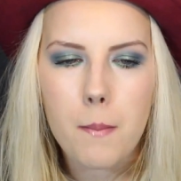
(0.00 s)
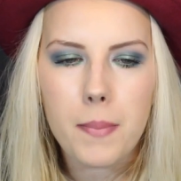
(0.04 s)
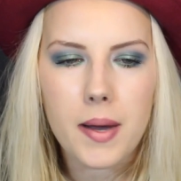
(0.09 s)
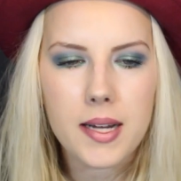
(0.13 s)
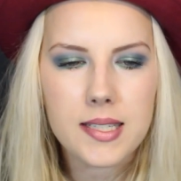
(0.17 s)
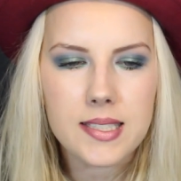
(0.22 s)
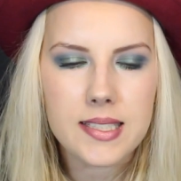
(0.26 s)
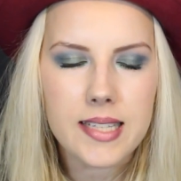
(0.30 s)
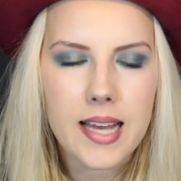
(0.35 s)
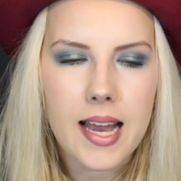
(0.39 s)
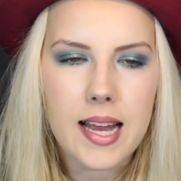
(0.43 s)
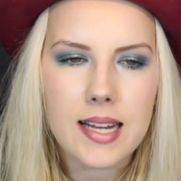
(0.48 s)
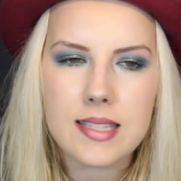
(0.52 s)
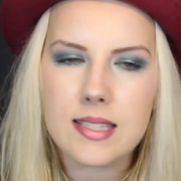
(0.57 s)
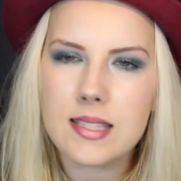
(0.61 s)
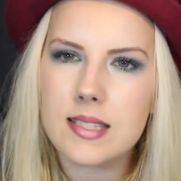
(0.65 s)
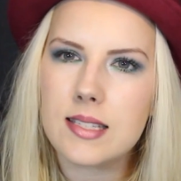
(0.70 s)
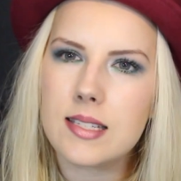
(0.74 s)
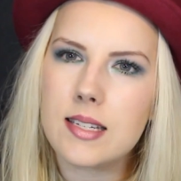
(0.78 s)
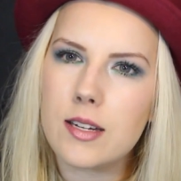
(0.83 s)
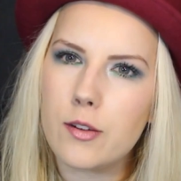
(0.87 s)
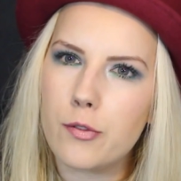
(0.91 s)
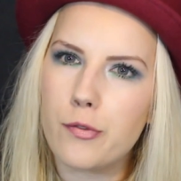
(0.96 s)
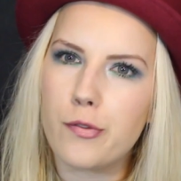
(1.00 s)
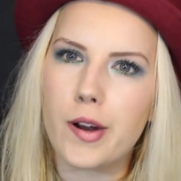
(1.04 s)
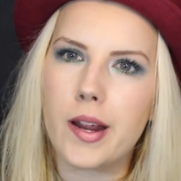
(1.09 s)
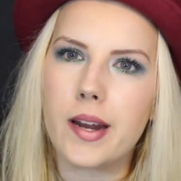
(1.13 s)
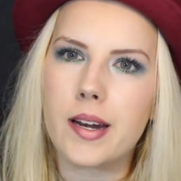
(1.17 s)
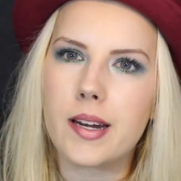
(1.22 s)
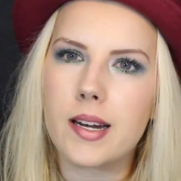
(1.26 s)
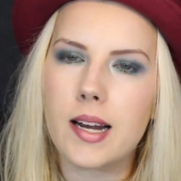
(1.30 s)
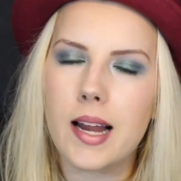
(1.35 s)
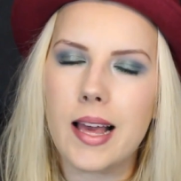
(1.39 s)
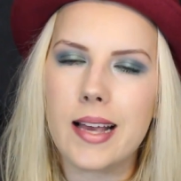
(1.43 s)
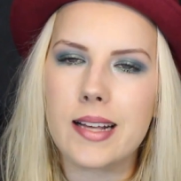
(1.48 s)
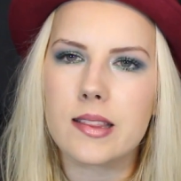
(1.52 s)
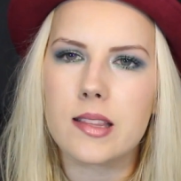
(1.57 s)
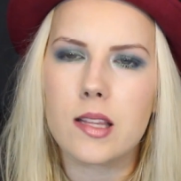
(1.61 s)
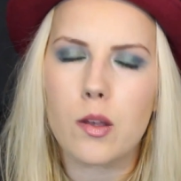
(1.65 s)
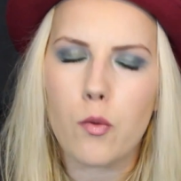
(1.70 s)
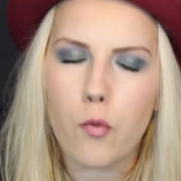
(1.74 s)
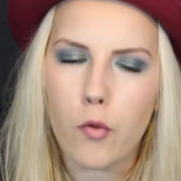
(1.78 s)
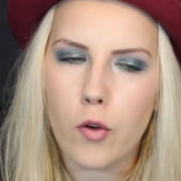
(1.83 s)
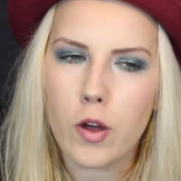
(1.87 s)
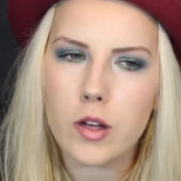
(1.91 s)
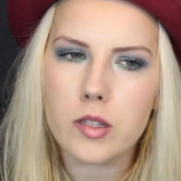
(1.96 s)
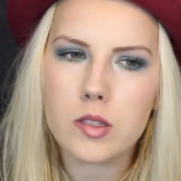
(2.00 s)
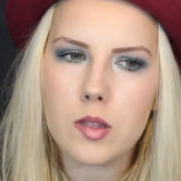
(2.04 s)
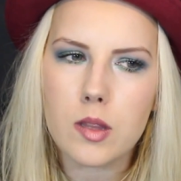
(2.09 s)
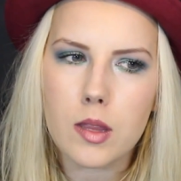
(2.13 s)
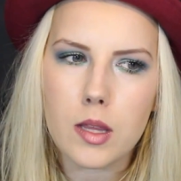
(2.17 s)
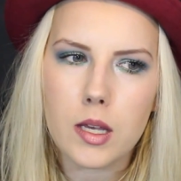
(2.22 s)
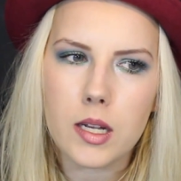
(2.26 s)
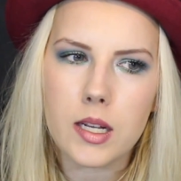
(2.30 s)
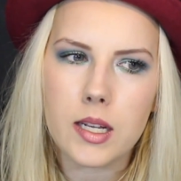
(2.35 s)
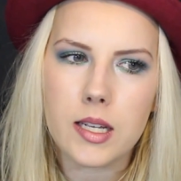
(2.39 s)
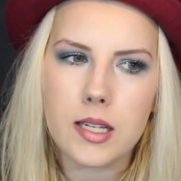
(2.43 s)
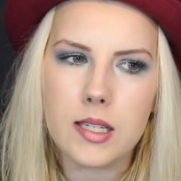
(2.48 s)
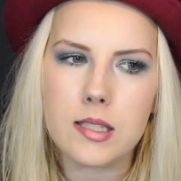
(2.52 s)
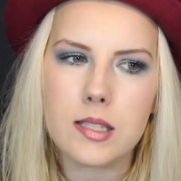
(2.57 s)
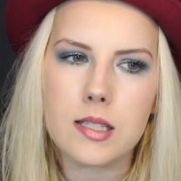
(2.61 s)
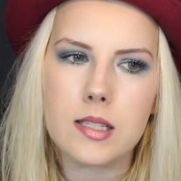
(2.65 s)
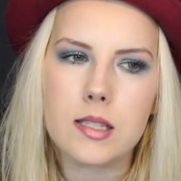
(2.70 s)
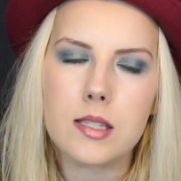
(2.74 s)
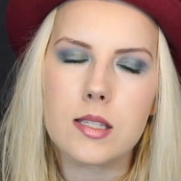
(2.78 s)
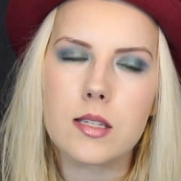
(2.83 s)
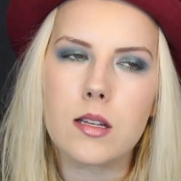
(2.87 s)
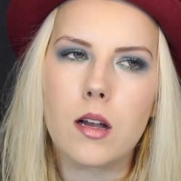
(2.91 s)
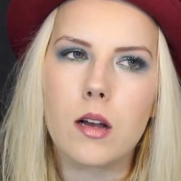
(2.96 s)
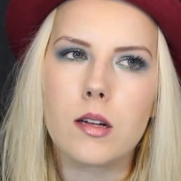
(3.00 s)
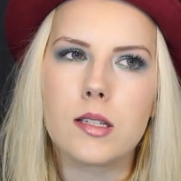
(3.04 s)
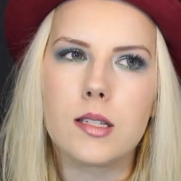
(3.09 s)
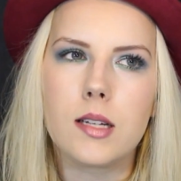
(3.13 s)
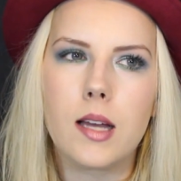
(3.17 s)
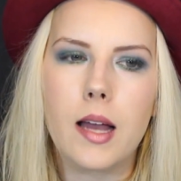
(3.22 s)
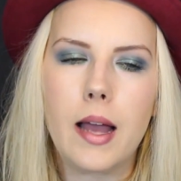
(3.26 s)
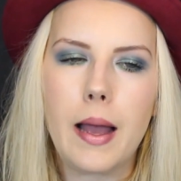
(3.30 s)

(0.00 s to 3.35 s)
But yeah, it's different. Like, the first thing is, it's not